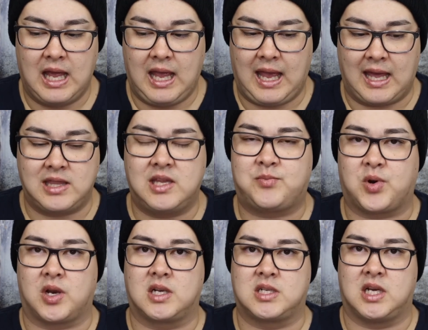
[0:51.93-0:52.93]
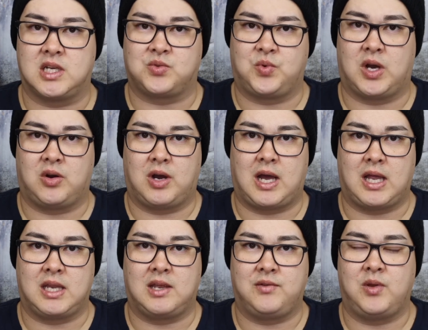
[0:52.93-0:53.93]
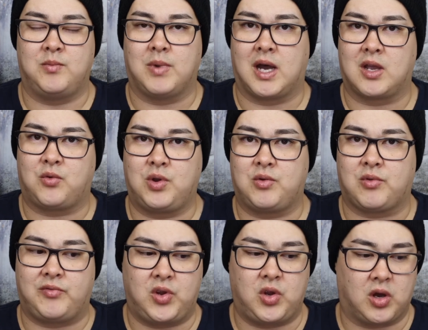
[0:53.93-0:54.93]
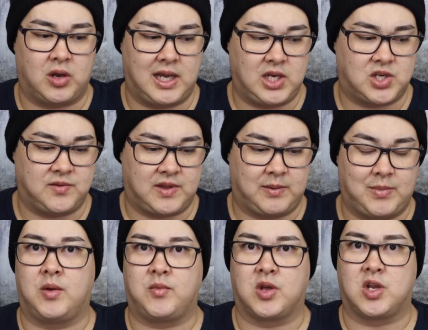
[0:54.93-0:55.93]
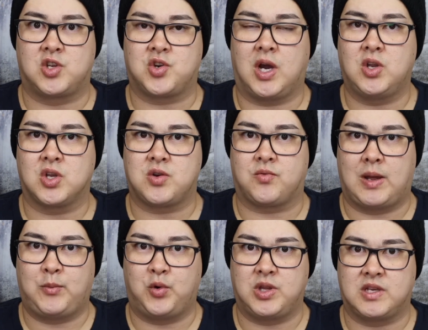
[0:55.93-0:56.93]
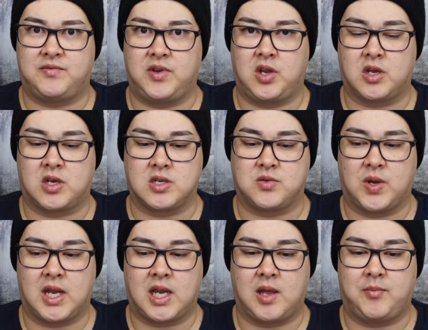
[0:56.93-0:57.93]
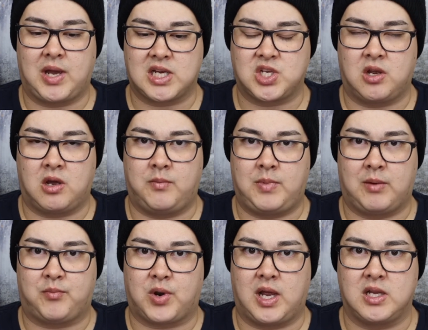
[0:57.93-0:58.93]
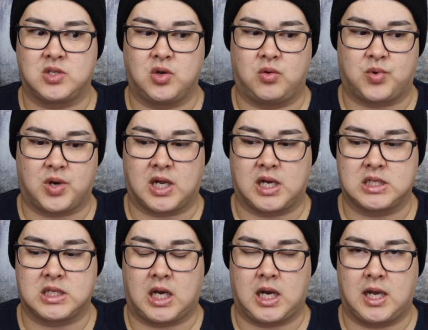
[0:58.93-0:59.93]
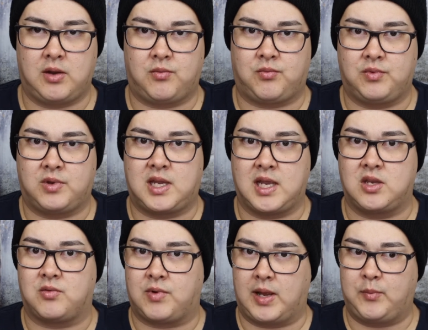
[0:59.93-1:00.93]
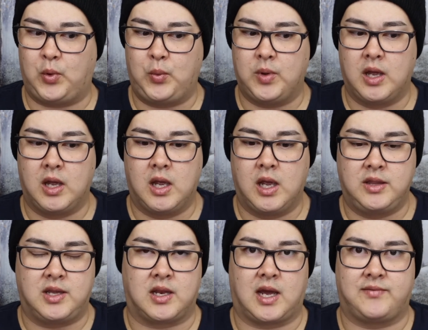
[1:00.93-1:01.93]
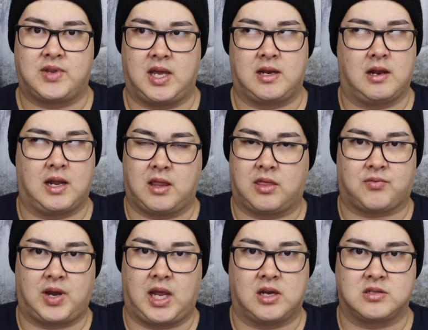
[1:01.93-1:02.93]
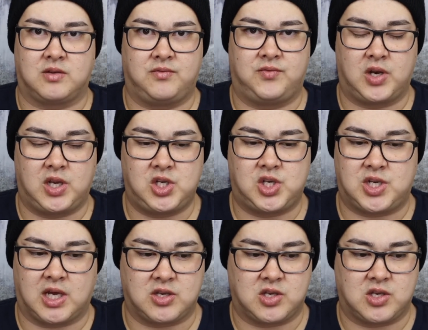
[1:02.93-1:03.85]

and their products as well and give you my quick review on each of them. I'm going to try not to ramble in this video because when I get passionate about brands or products, I tend to ramble. Then I have to edit like three hours of footage down to